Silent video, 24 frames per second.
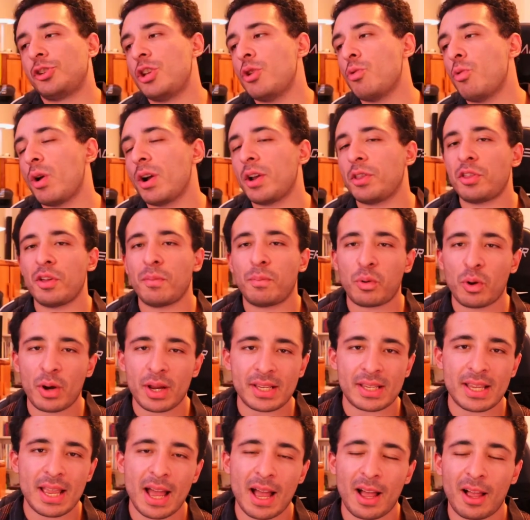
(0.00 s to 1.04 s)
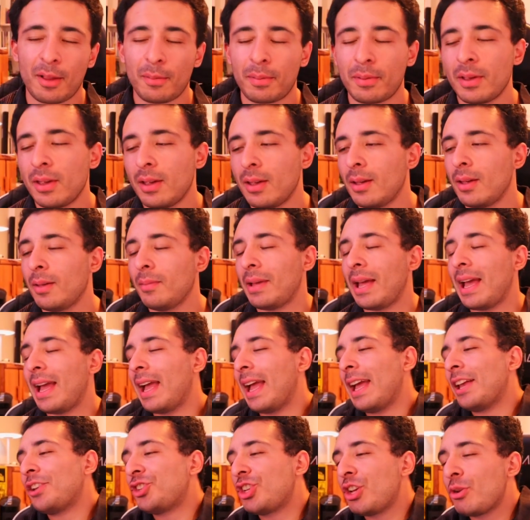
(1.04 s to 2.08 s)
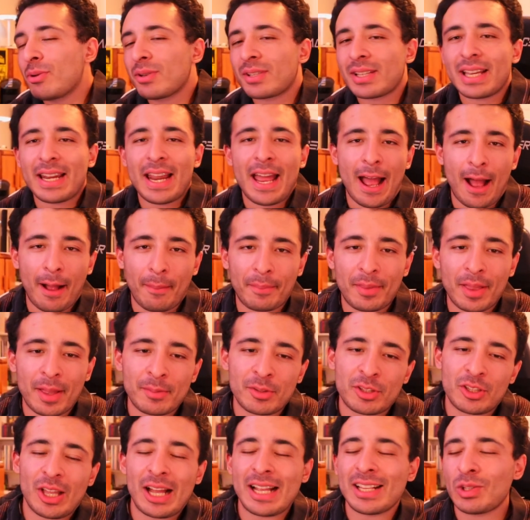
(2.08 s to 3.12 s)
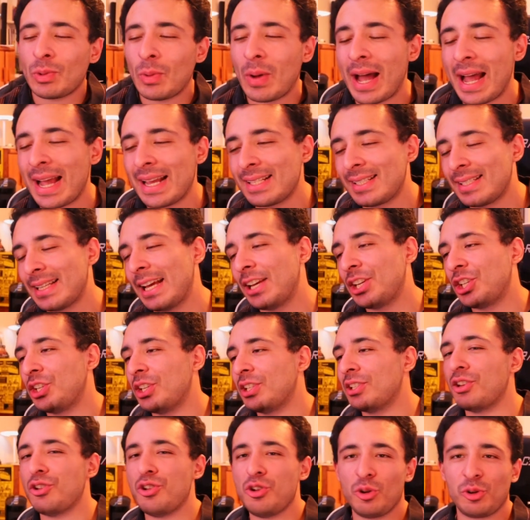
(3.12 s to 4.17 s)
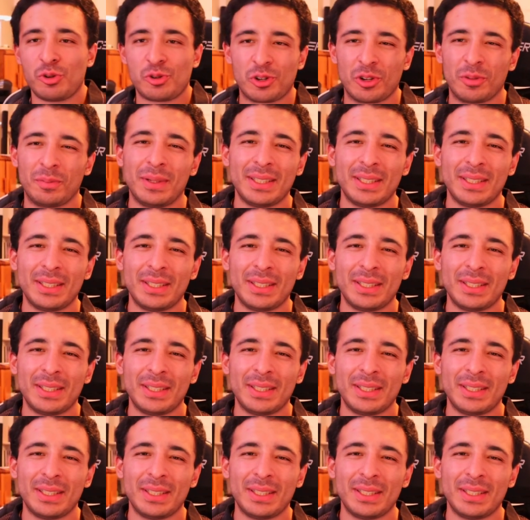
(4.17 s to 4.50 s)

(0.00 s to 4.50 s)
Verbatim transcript: She wanted the boys' help, and she was gonna help them, so that's why i say she's a neutral.